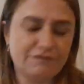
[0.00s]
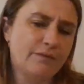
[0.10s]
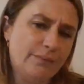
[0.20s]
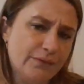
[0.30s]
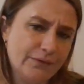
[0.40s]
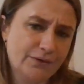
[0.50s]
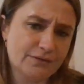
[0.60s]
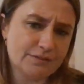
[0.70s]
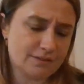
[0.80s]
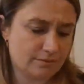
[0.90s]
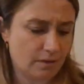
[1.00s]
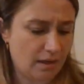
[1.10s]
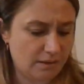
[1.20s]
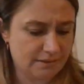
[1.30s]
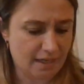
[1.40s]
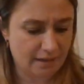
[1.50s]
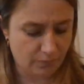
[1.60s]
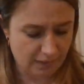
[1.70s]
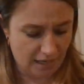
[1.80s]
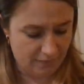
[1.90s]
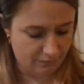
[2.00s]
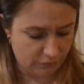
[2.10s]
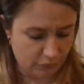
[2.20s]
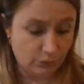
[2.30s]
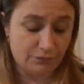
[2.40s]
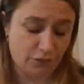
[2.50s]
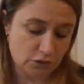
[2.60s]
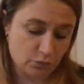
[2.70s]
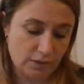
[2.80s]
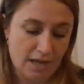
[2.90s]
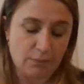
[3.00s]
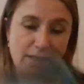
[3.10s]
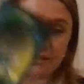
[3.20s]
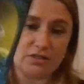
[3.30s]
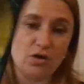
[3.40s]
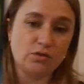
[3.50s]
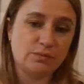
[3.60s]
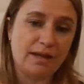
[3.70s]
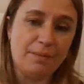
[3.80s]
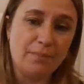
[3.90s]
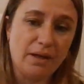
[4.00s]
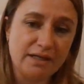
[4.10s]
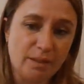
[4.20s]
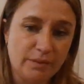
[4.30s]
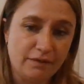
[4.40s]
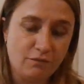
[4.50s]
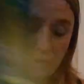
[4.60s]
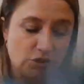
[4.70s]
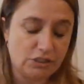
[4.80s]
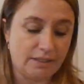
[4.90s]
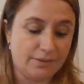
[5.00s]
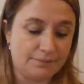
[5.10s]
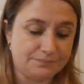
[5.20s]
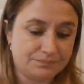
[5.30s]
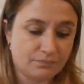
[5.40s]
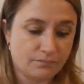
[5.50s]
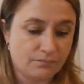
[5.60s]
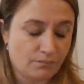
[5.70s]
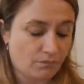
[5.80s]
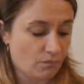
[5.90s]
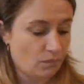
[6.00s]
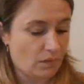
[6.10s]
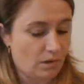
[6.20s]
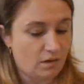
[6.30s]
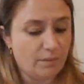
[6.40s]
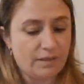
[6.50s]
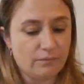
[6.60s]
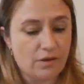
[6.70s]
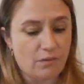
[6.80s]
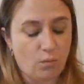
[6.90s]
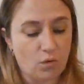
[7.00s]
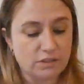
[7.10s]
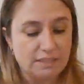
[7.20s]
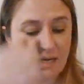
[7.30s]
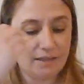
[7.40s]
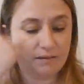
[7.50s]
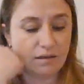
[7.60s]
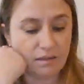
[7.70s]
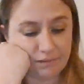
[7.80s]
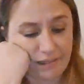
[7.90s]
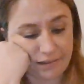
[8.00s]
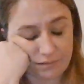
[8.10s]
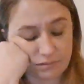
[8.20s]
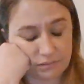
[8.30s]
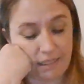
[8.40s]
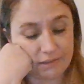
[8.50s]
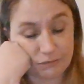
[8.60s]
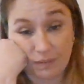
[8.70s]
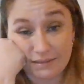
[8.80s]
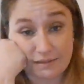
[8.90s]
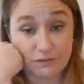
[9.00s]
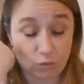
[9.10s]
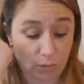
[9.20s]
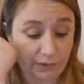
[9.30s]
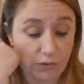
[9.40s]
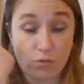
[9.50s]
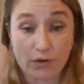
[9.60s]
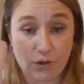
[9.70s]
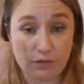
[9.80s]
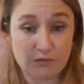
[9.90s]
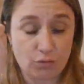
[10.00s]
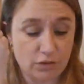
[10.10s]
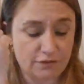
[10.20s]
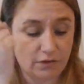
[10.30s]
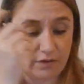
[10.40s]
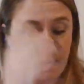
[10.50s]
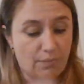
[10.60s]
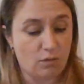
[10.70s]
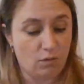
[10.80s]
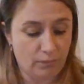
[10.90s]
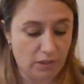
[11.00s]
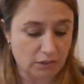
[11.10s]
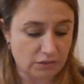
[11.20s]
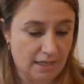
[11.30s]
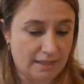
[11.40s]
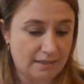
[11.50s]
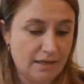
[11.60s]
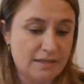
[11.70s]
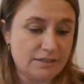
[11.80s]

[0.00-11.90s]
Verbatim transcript: Familiars deck. We got, well, first one out, we got Toes. So we got money coming in, fortune here. Could be doing another water sign, Cancer, Pisces, Scorpio, or Earth, Taurus, Virgo, Capricorn. We also got